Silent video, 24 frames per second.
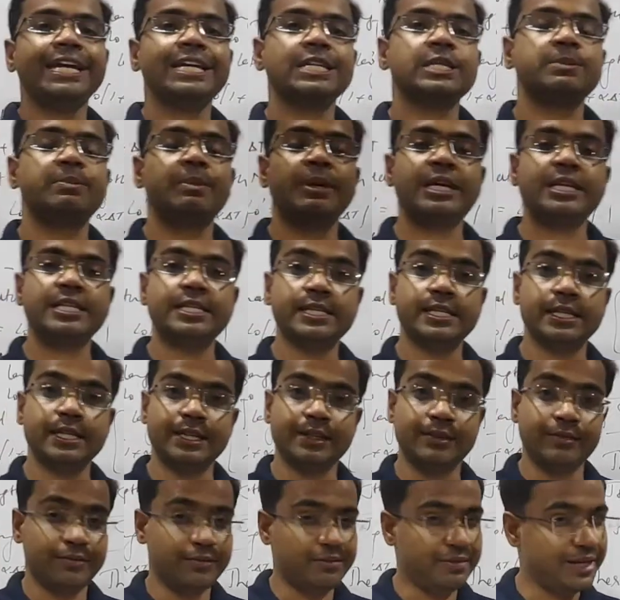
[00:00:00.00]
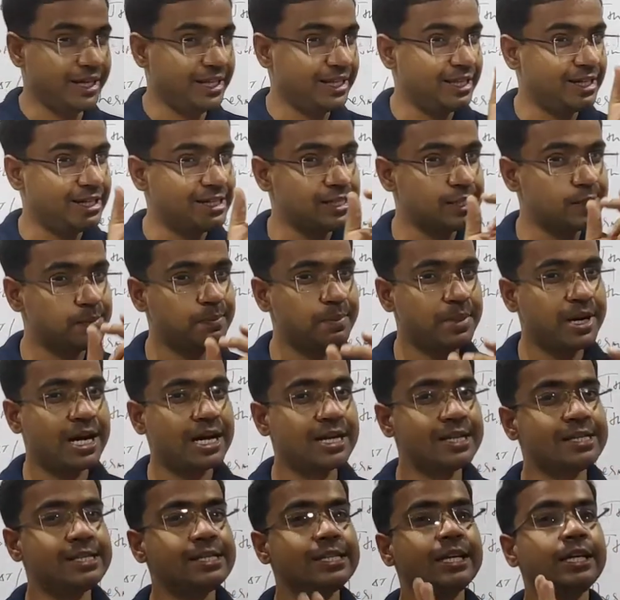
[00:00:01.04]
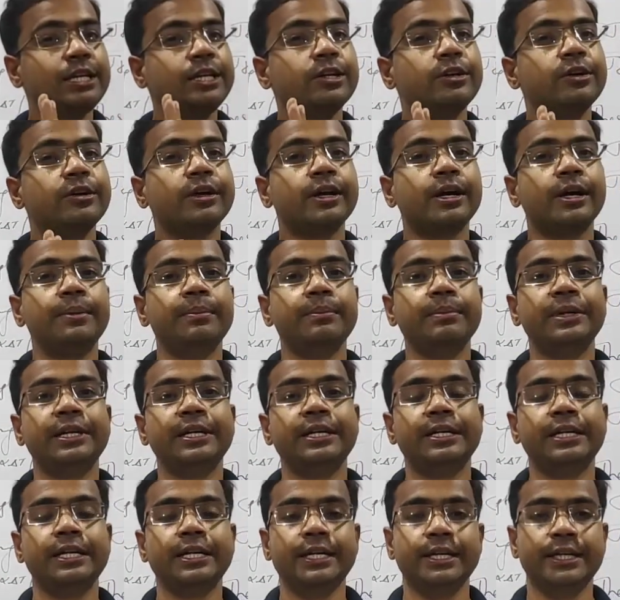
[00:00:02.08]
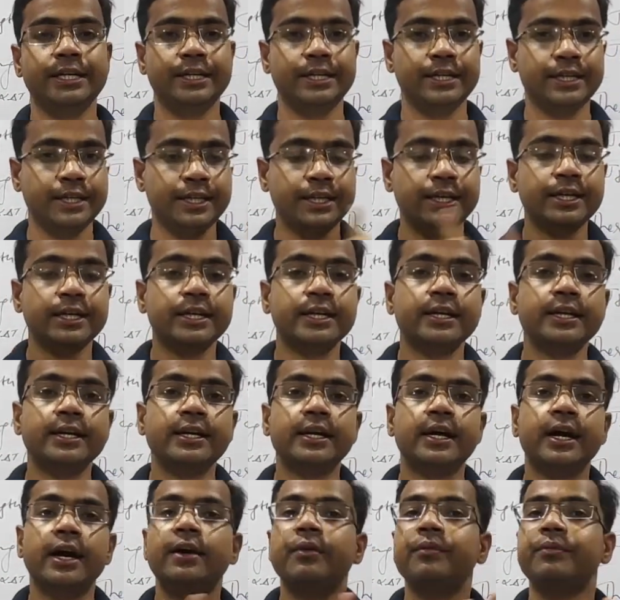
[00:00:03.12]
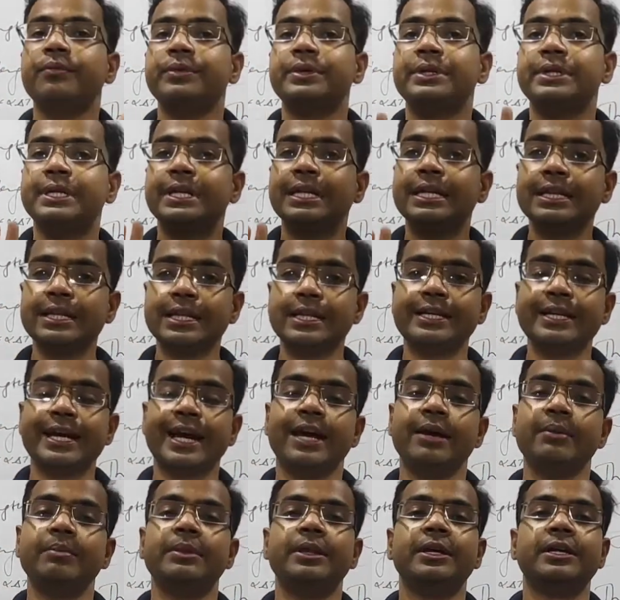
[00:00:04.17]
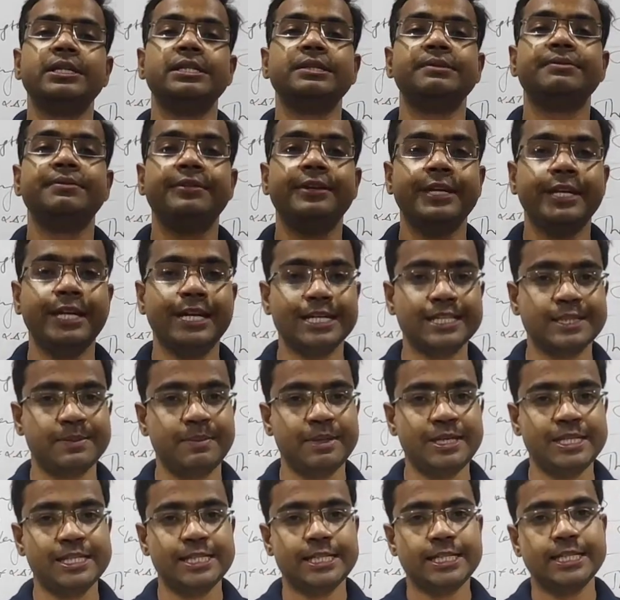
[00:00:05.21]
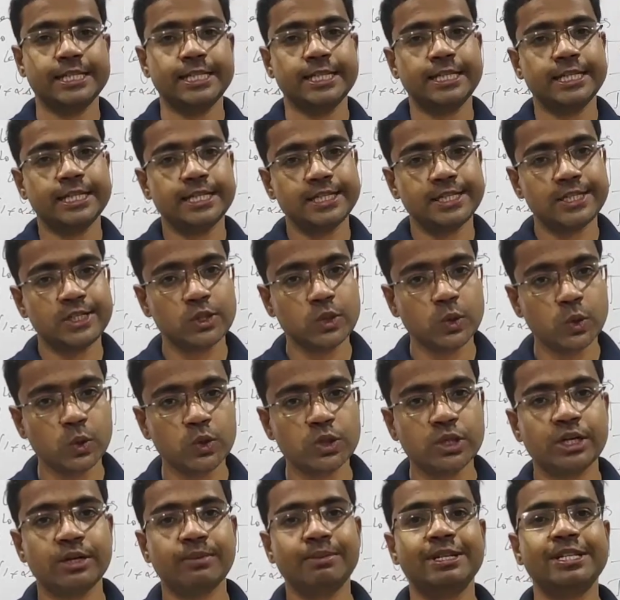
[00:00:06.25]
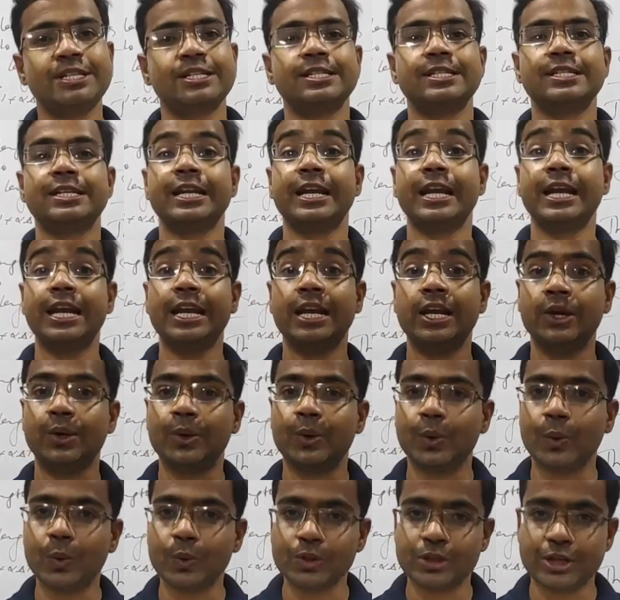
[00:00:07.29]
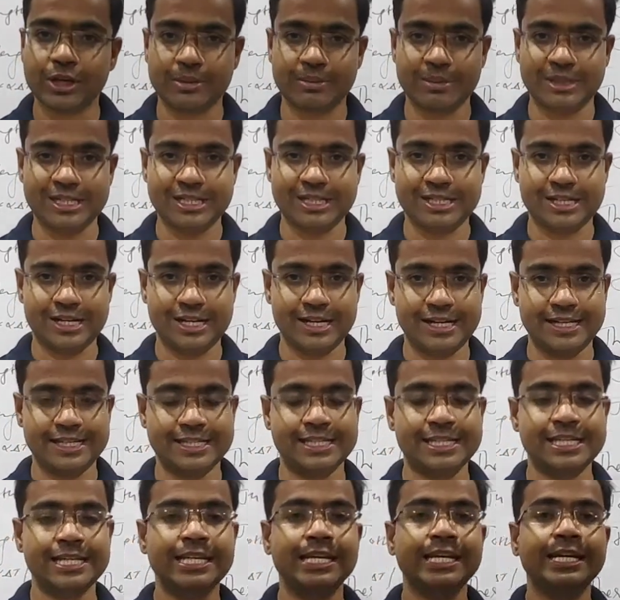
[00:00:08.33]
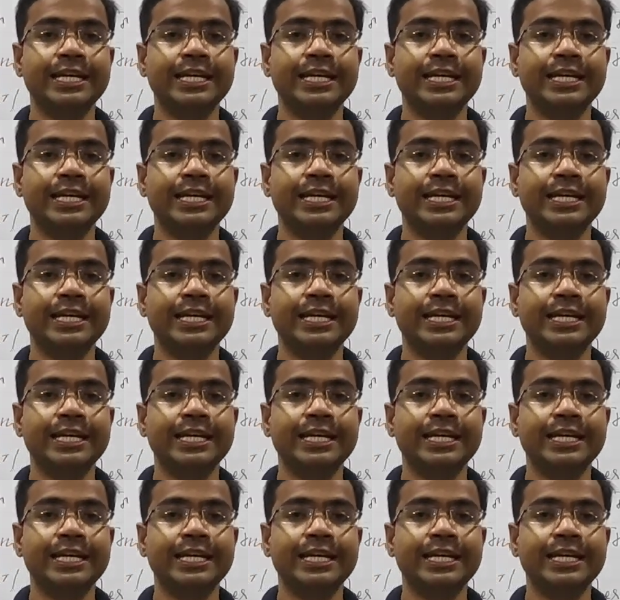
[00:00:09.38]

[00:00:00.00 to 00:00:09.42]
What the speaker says: expansion, whether it's partially or completely, till the time there is free expansion, there is no thermal strain, no thermal stress.